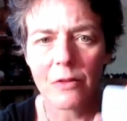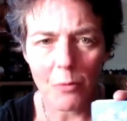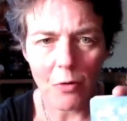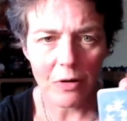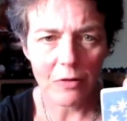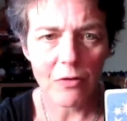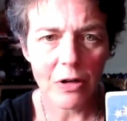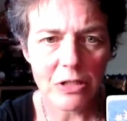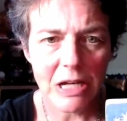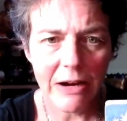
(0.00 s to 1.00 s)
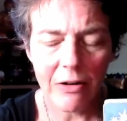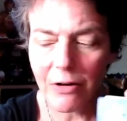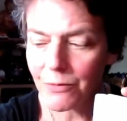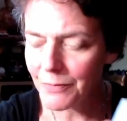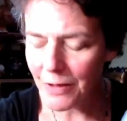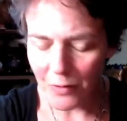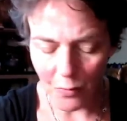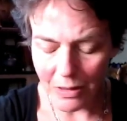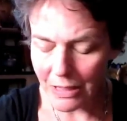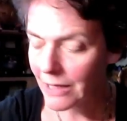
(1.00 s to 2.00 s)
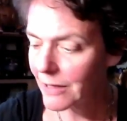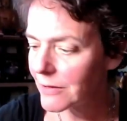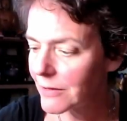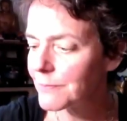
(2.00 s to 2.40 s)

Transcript: Morgan Greer Tarot on the one hand,